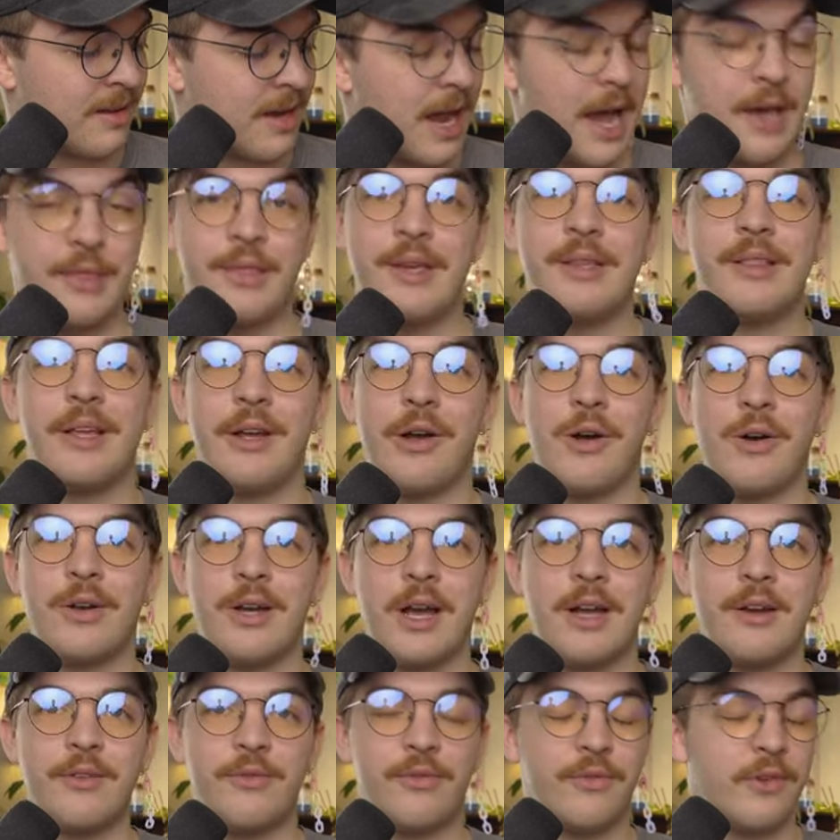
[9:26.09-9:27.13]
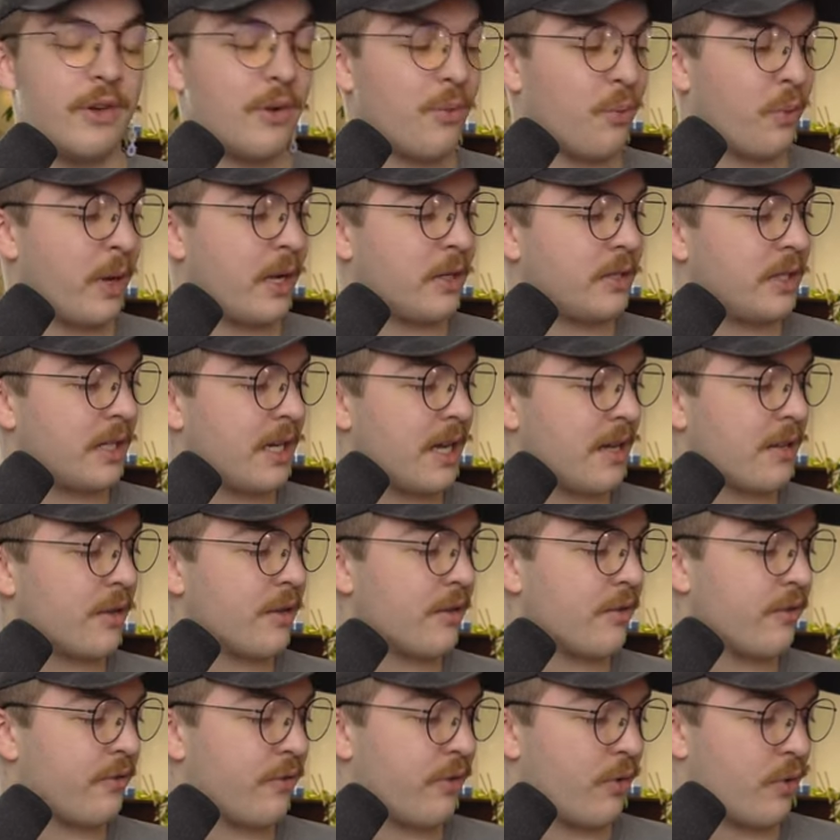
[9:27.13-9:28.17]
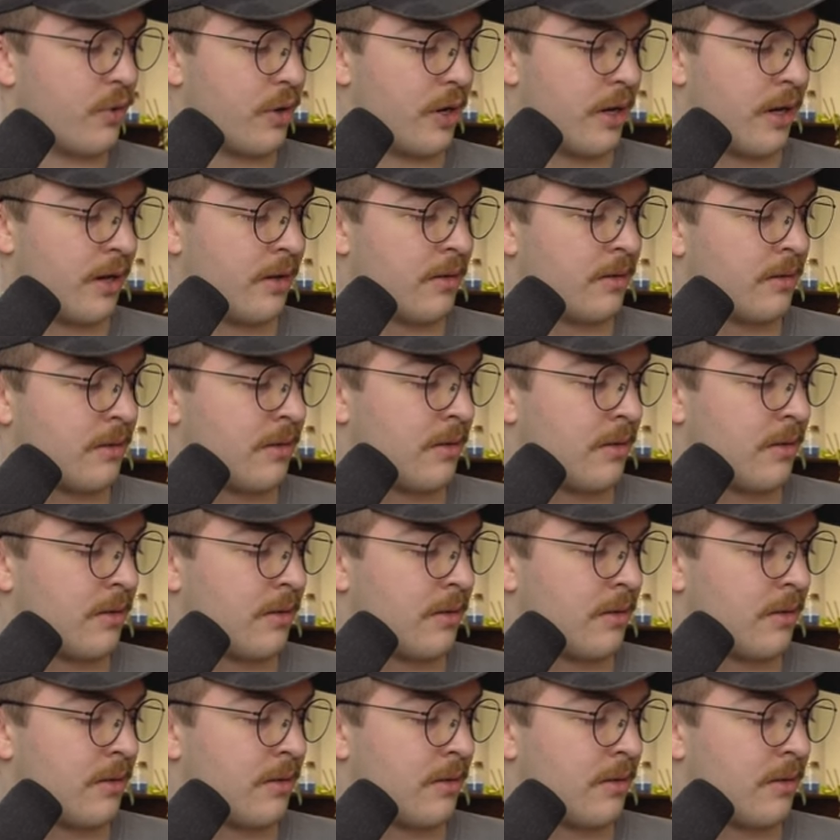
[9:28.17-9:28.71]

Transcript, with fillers: I think they all kind of fit well together for